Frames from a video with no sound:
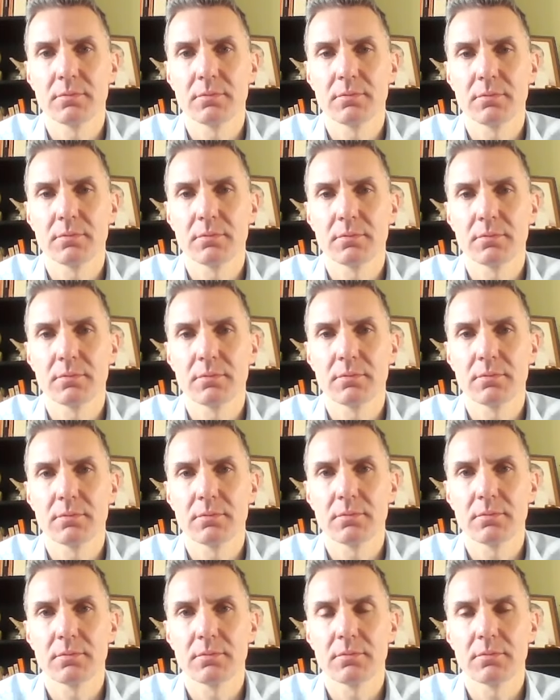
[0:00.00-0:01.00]

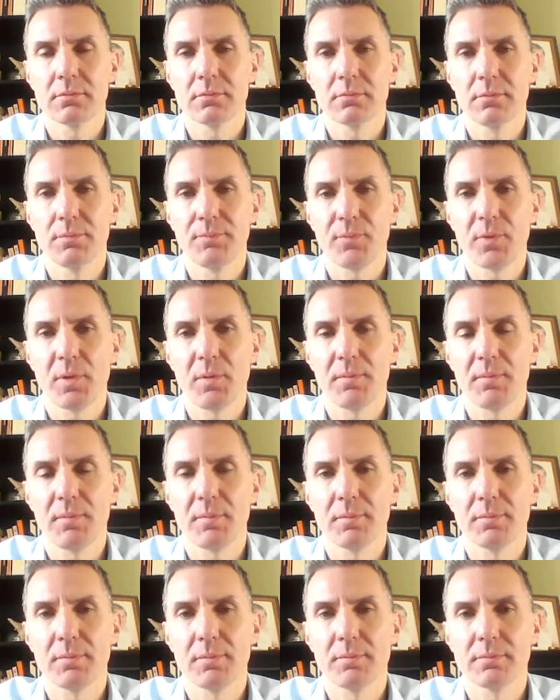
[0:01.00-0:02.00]

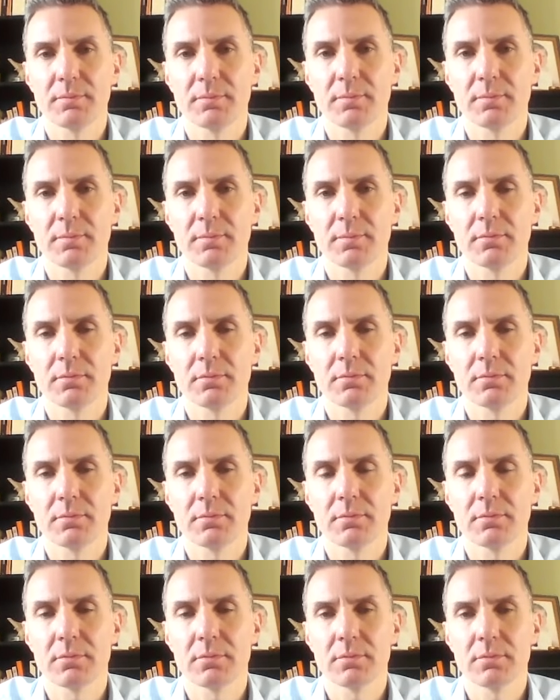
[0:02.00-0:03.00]

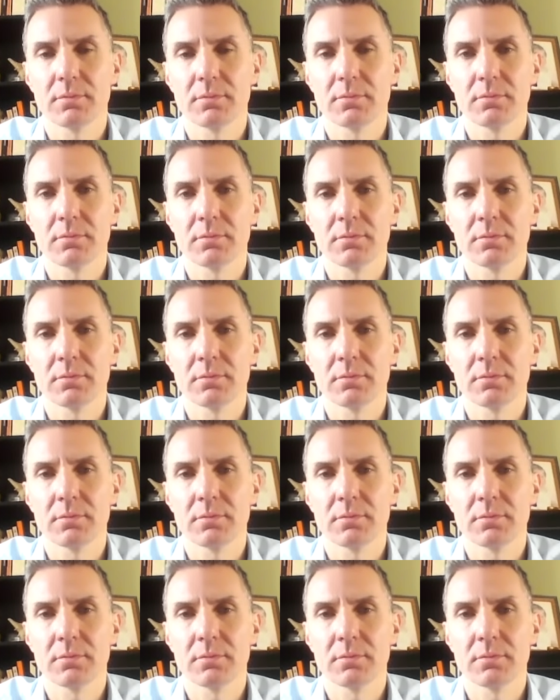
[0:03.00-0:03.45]
This person isn't speaking.